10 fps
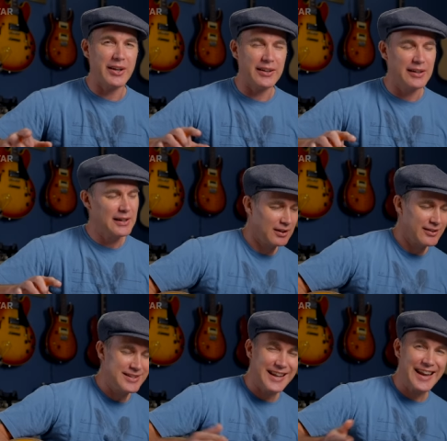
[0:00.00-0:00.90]
And
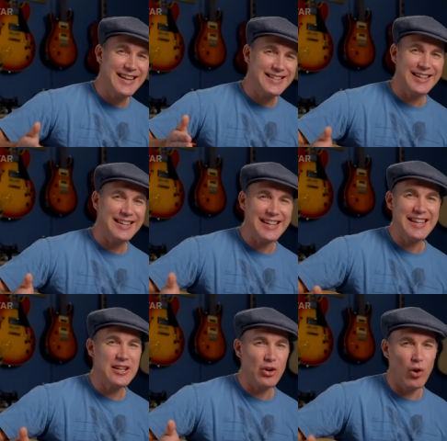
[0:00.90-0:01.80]
this A, D, and
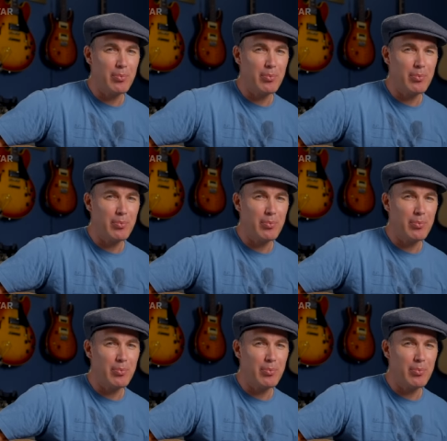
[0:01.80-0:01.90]
E chord